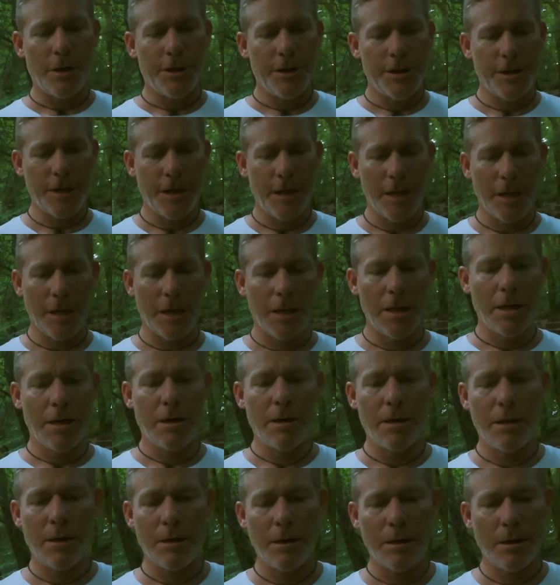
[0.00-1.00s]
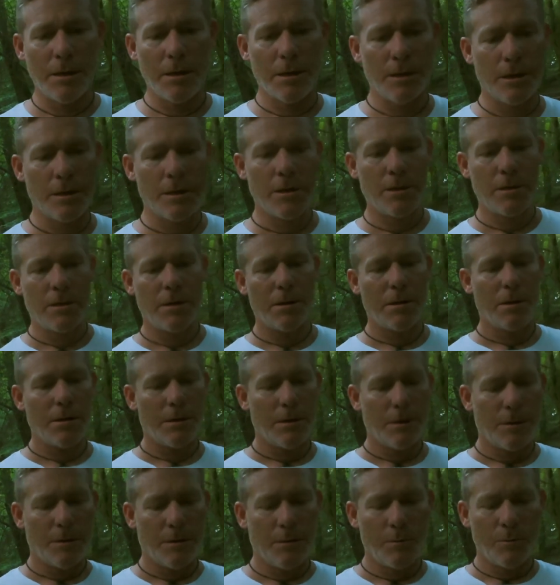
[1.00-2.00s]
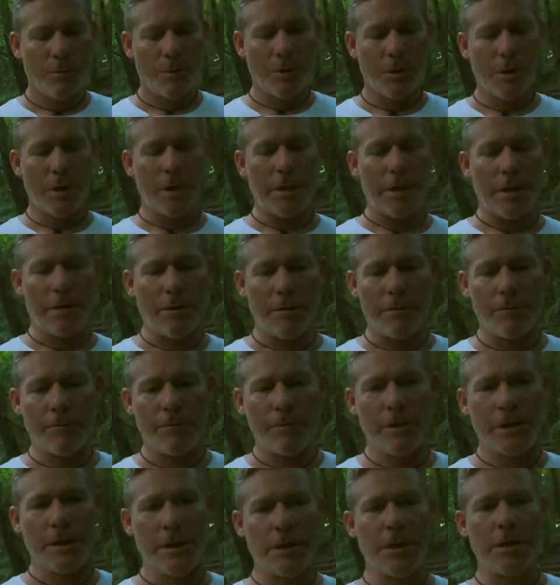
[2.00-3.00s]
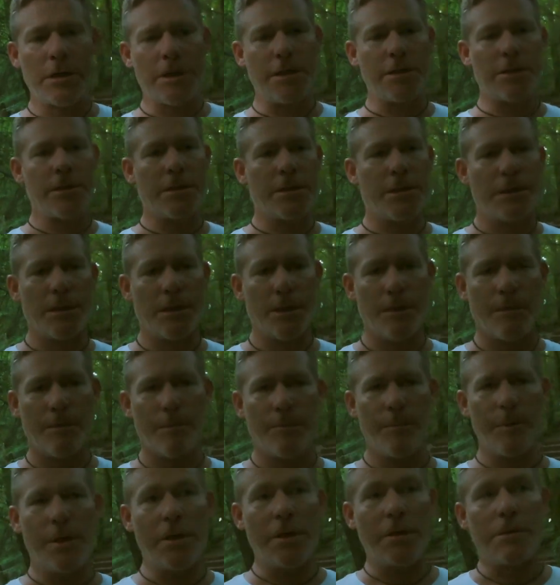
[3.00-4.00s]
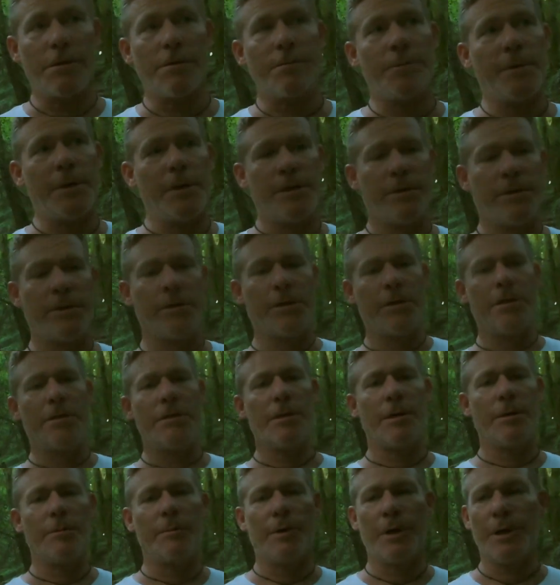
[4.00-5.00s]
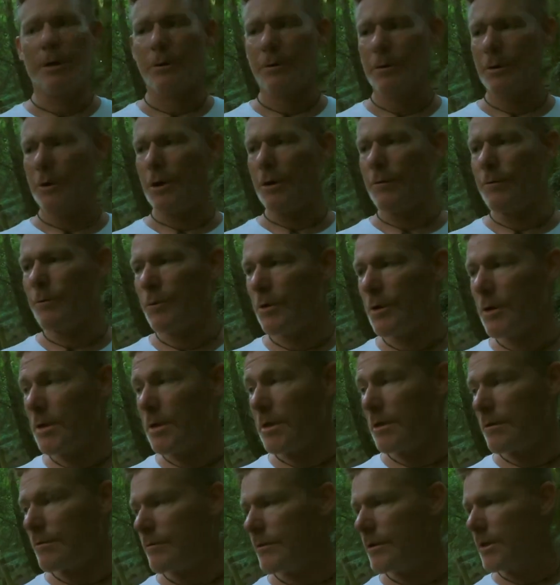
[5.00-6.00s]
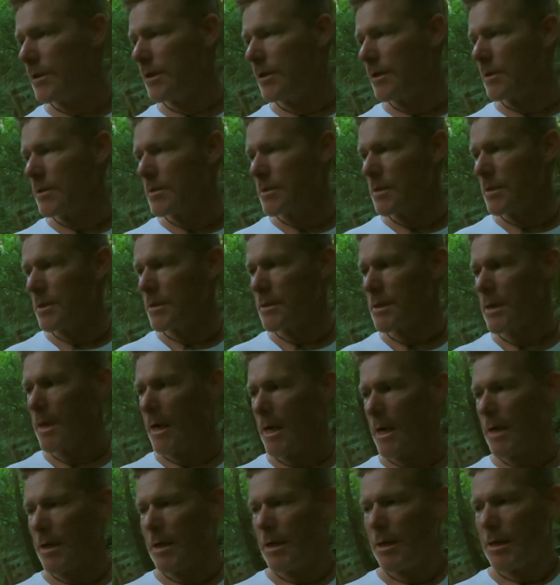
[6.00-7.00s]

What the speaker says: think what I didn't realise, because I've been doing this thing my whole life, what I didn't realise is that